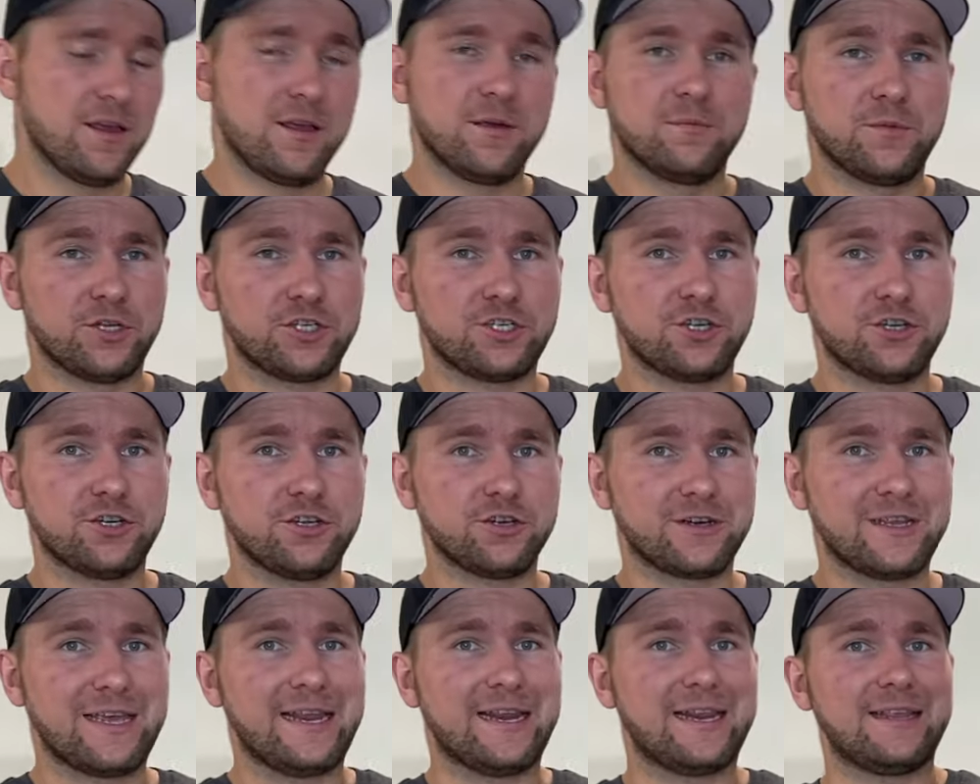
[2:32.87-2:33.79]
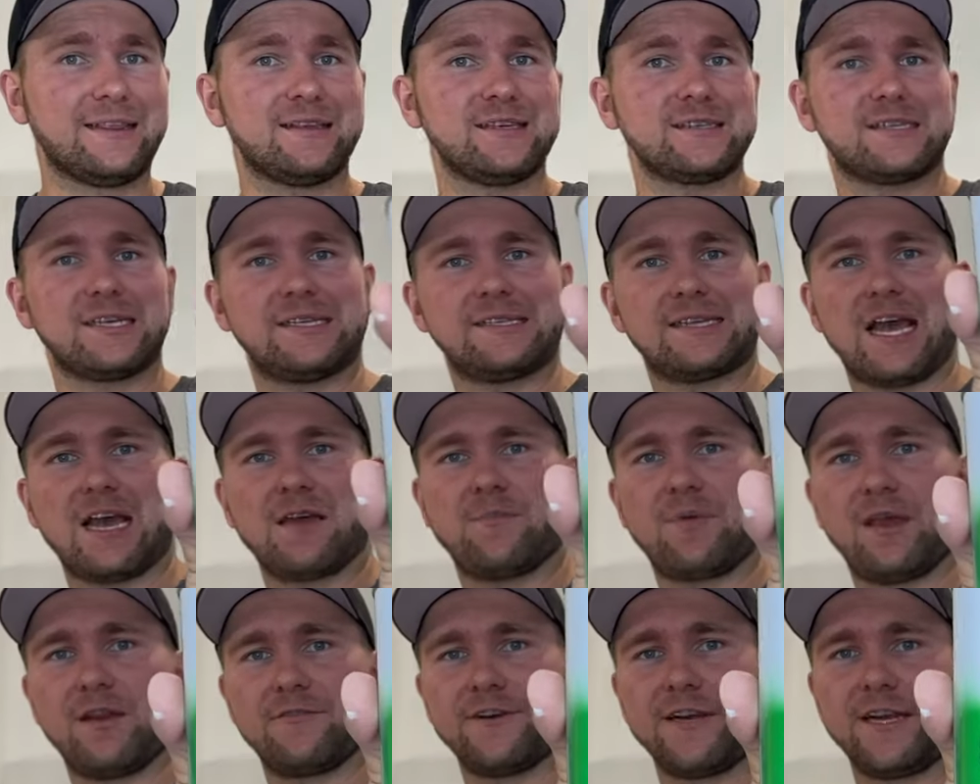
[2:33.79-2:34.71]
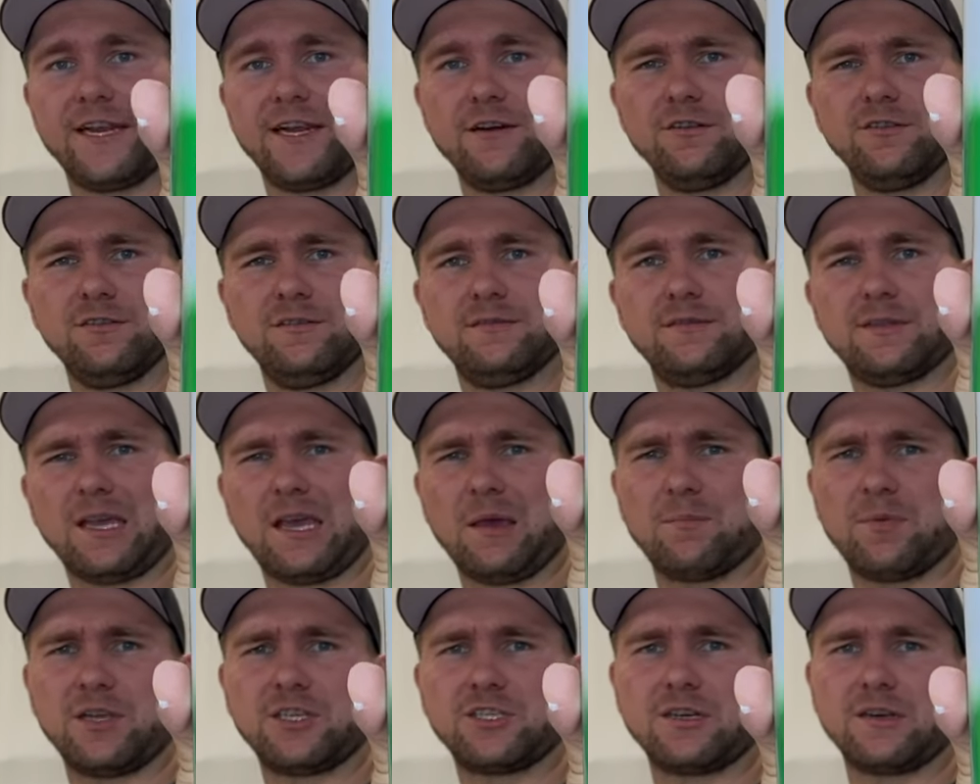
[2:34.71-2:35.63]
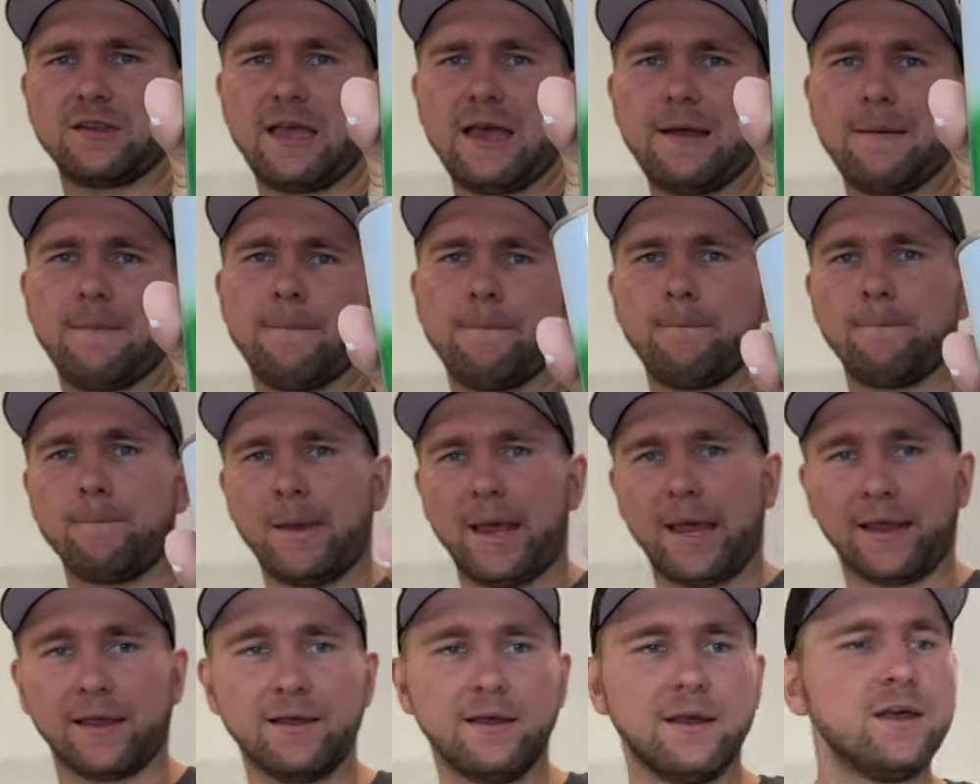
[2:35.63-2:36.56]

Make sure you're getting this exact paint right here. Take a picture of that, bang.